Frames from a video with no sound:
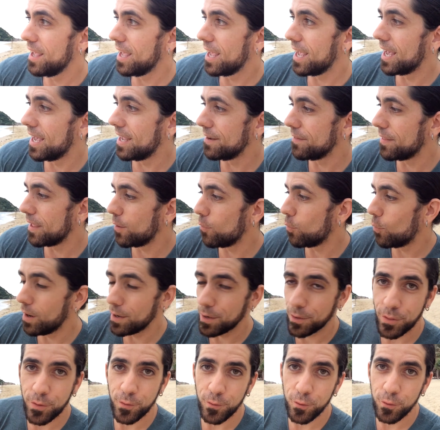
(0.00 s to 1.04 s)
And they
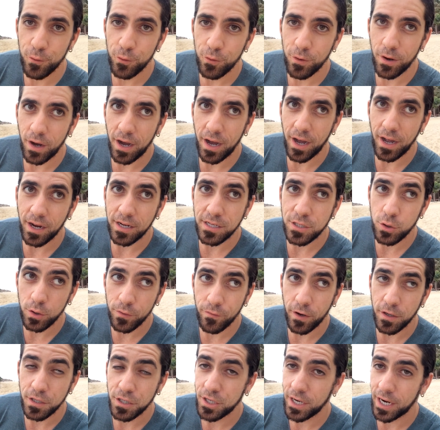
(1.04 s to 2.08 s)
went through two
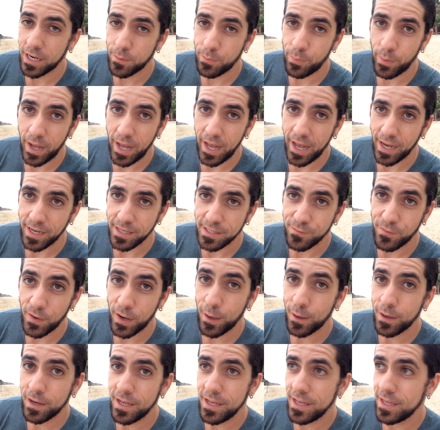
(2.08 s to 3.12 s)
of our checked bags
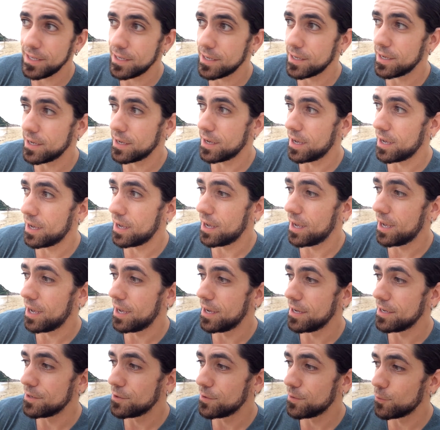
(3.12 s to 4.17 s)
very
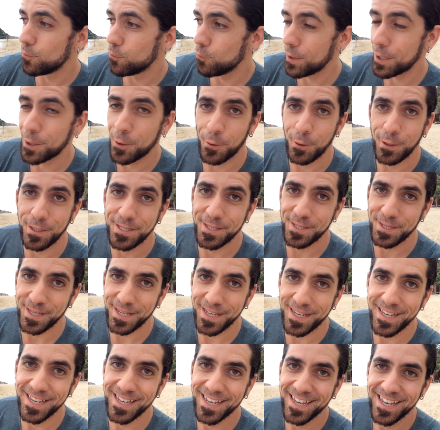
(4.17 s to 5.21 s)

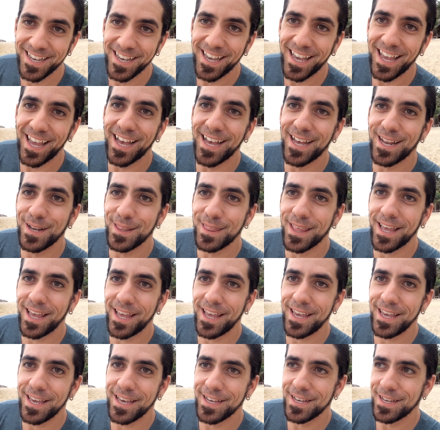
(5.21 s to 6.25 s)
rigorously, and
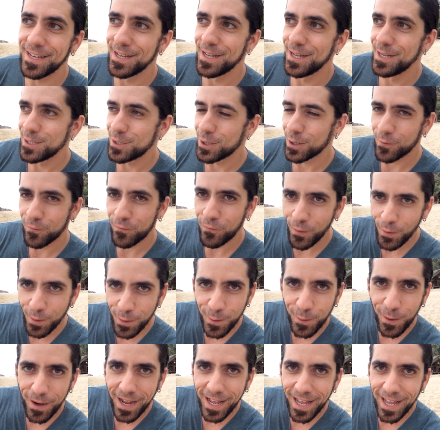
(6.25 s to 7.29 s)
they took
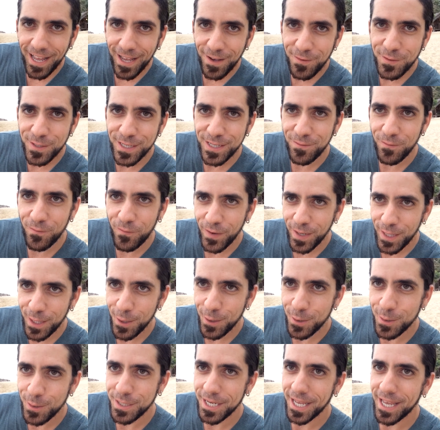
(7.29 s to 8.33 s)
photographs and
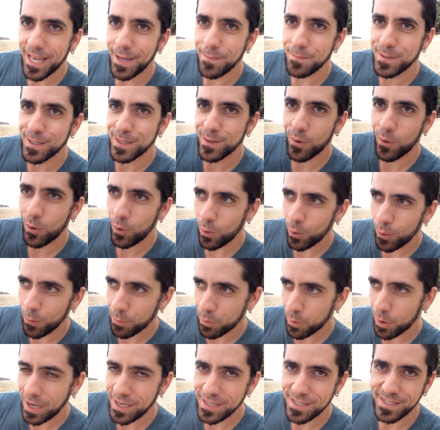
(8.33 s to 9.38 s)
videotaped the whole
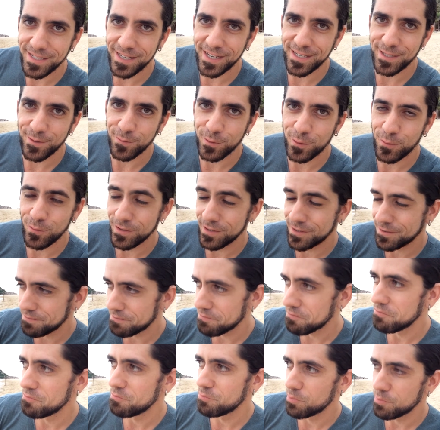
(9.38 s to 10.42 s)
process, which
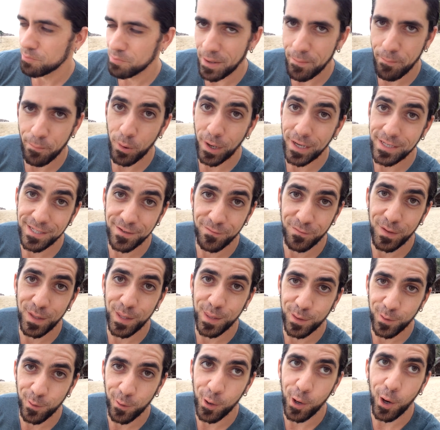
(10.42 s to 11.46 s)
was impressively
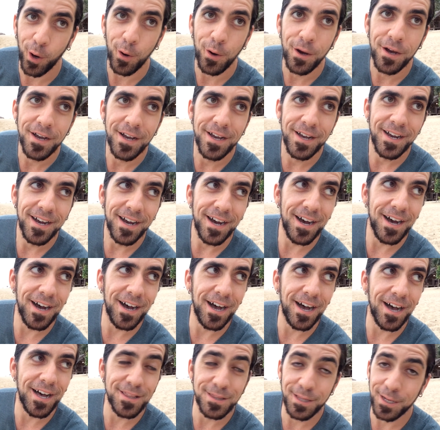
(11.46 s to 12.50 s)
thorough.
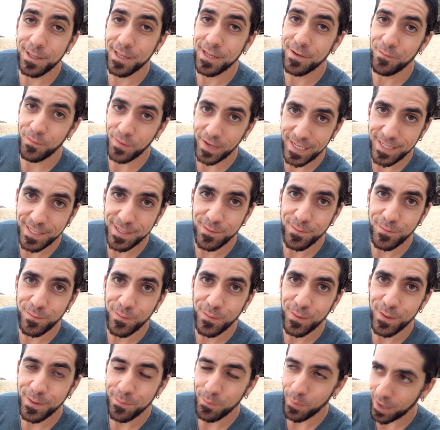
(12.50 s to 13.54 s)
A little invasive,
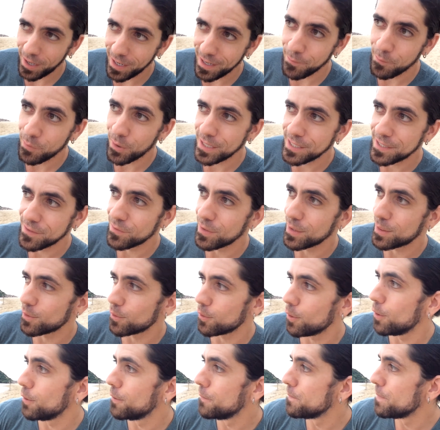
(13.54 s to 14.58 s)
but impressively
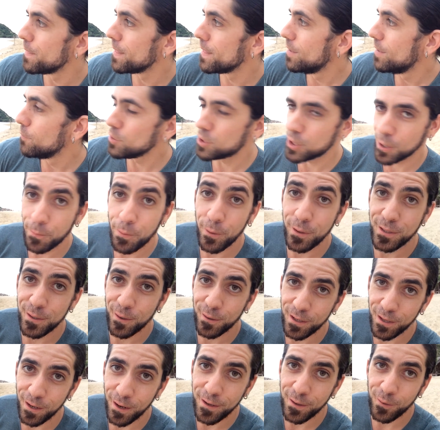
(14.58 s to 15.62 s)
thorough. Should have put
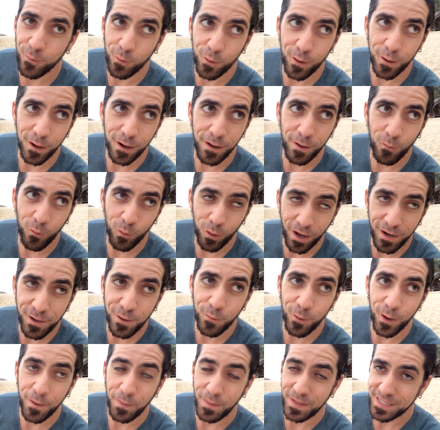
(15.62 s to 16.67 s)
dirty
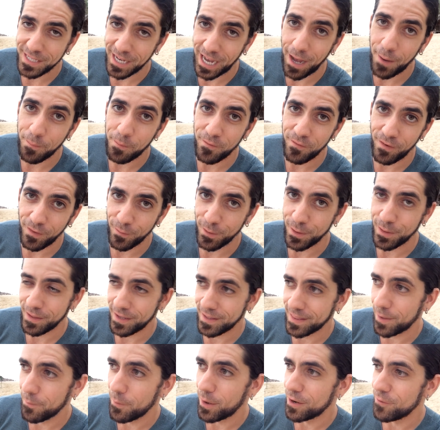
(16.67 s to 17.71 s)
underwear on the top of everything.
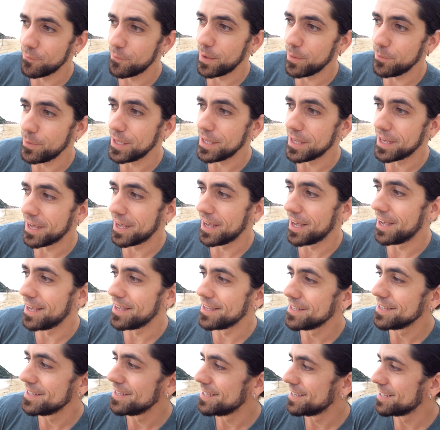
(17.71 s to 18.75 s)
That might have
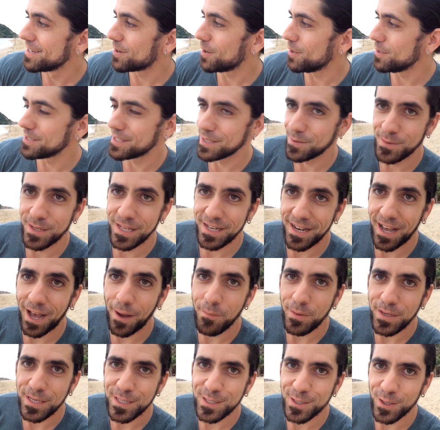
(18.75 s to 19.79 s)
maybe caused them to
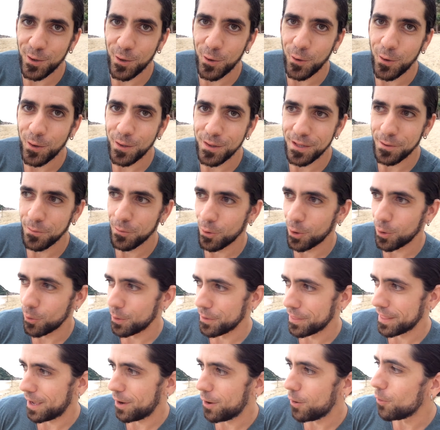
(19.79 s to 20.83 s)
not be so liberal
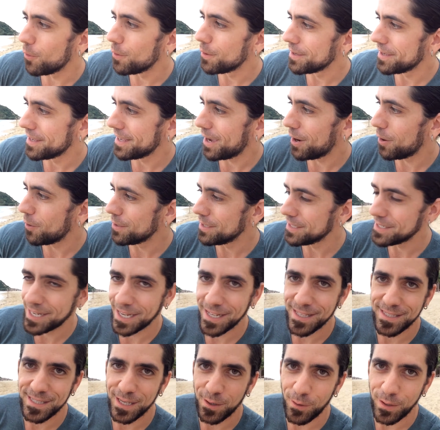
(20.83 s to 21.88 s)
with how
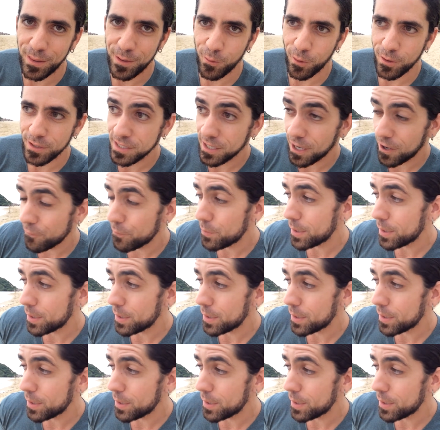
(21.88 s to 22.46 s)
intense they went through our stuff.